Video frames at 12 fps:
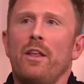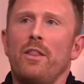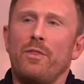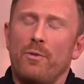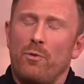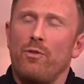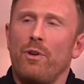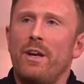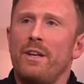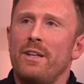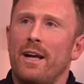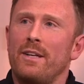
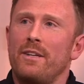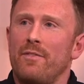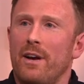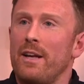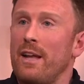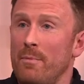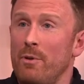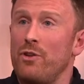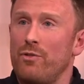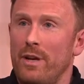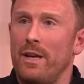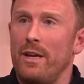Creating that divide can be
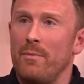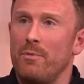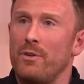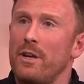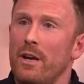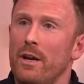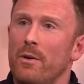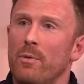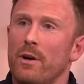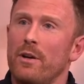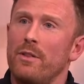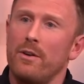tricky, particularly
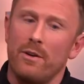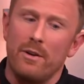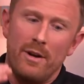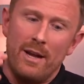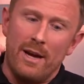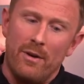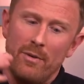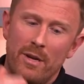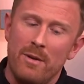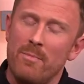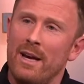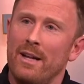where there are now
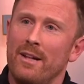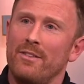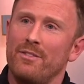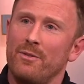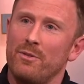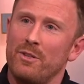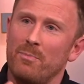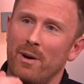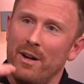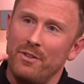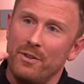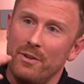emails to
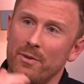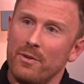respond to,